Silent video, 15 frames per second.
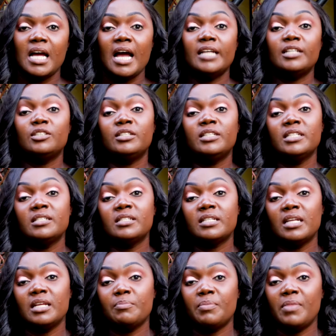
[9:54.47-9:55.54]
I didn't
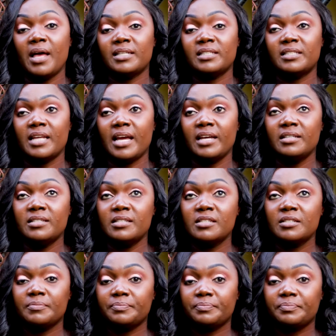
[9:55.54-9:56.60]
sleep that night.